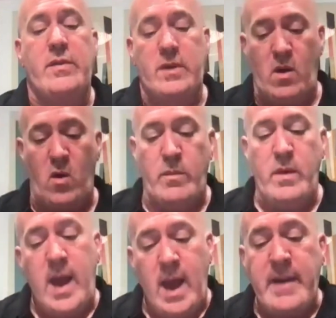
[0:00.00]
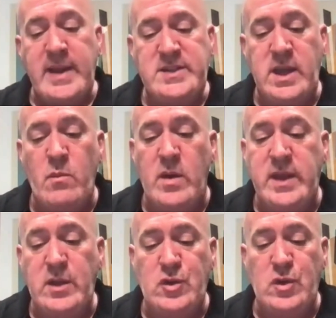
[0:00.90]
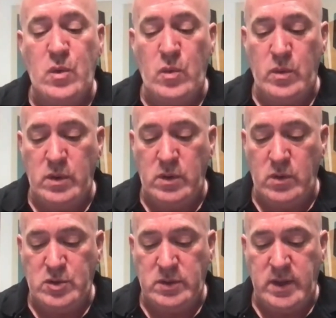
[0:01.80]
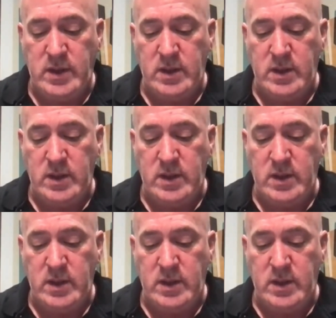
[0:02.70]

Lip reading: at the home. And my team, what they do usually,